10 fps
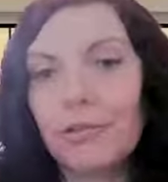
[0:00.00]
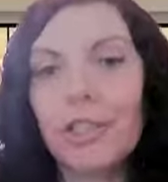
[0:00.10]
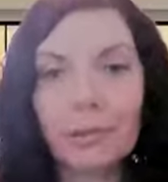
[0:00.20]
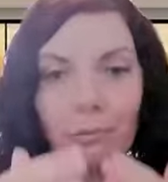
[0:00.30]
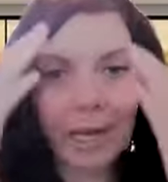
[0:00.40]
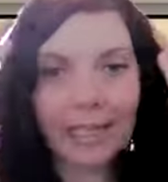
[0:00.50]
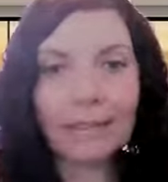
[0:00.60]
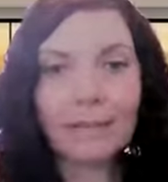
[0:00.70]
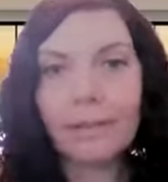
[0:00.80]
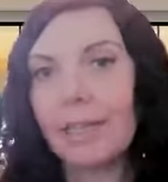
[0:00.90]
can do just
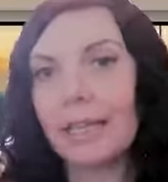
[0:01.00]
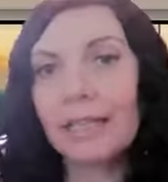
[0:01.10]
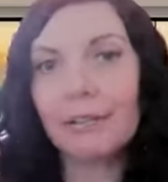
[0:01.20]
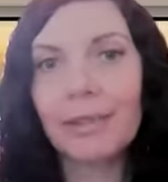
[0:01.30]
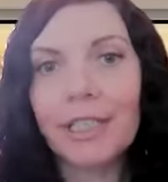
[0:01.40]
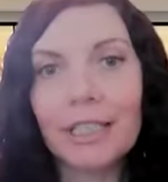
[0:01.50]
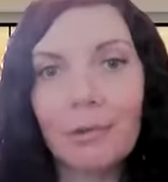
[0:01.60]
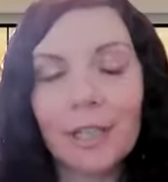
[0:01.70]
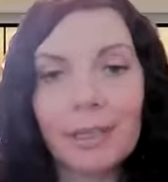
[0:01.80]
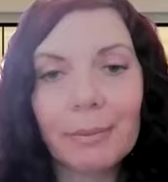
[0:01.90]
one thing like we
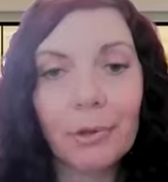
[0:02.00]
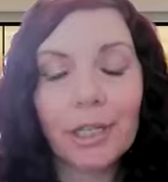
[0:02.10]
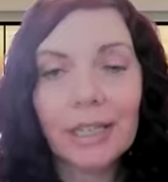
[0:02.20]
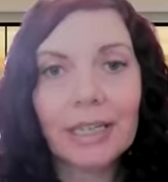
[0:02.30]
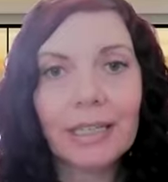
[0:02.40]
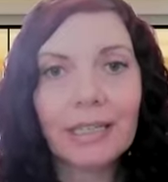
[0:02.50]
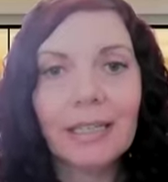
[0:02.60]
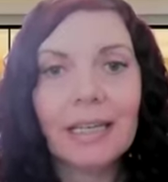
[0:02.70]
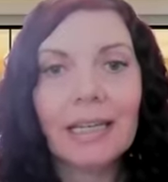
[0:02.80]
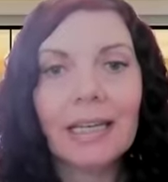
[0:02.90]
did with the
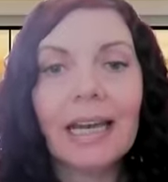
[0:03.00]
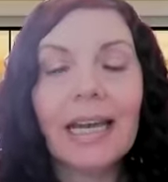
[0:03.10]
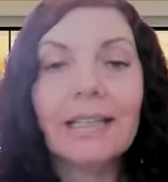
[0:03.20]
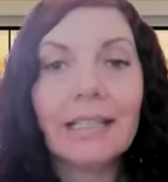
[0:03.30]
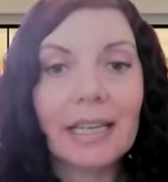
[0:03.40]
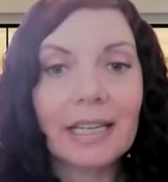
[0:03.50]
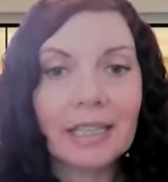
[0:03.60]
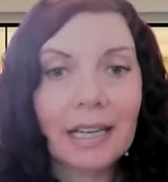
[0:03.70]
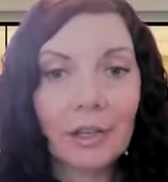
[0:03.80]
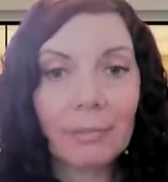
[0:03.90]
breathing and
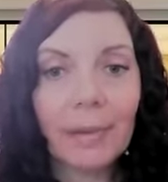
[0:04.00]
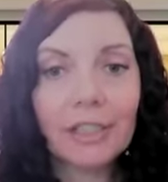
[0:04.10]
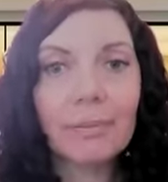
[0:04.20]
take another